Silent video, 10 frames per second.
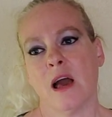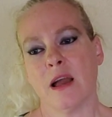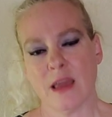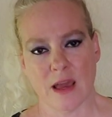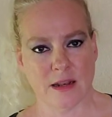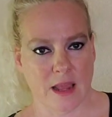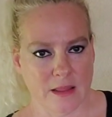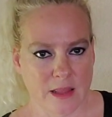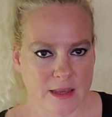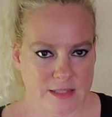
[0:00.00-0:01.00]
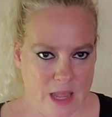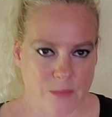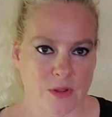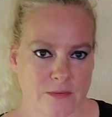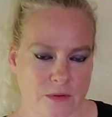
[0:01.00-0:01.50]
again, in the
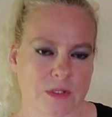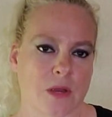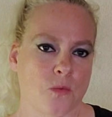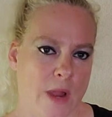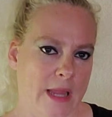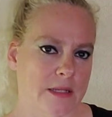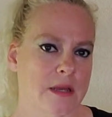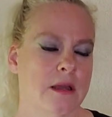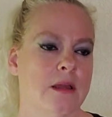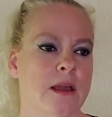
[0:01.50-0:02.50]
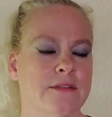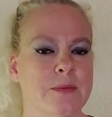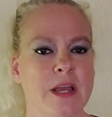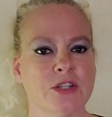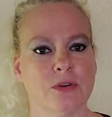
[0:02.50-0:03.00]
example of losing weight, you have to
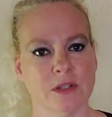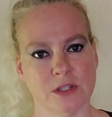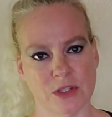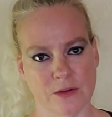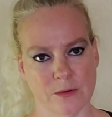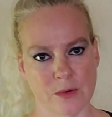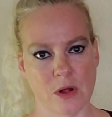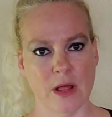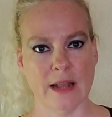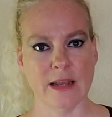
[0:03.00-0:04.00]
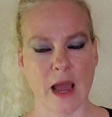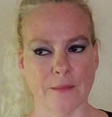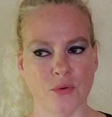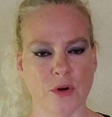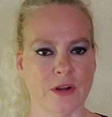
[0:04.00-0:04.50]
make sure it's achievable and
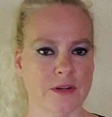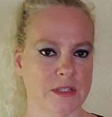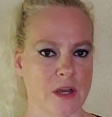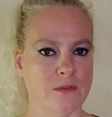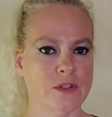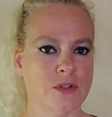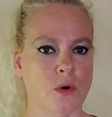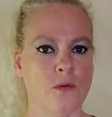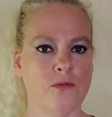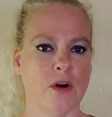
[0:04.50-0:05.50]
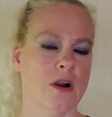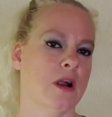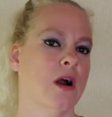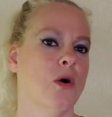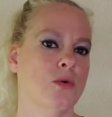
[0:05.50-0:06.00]
not put yourself so far
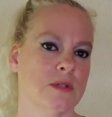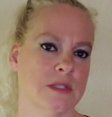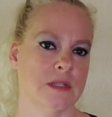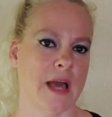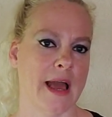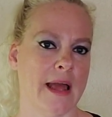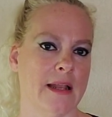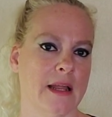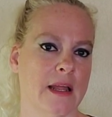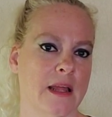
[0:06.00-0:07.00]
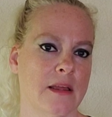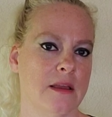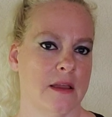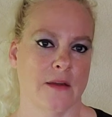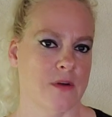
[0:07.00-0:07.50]
out that
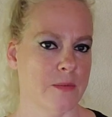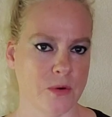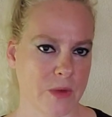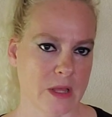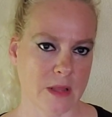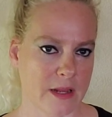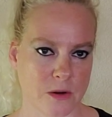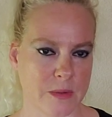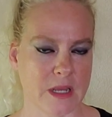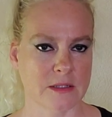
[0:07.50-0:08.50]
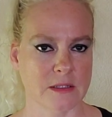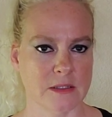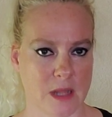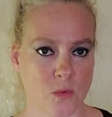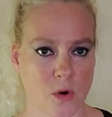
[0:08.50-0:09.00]
you give up a week later because it's
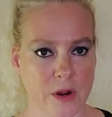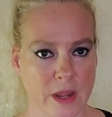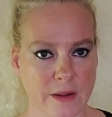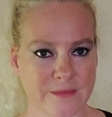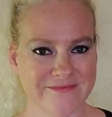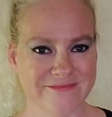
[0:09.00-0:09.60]
not working.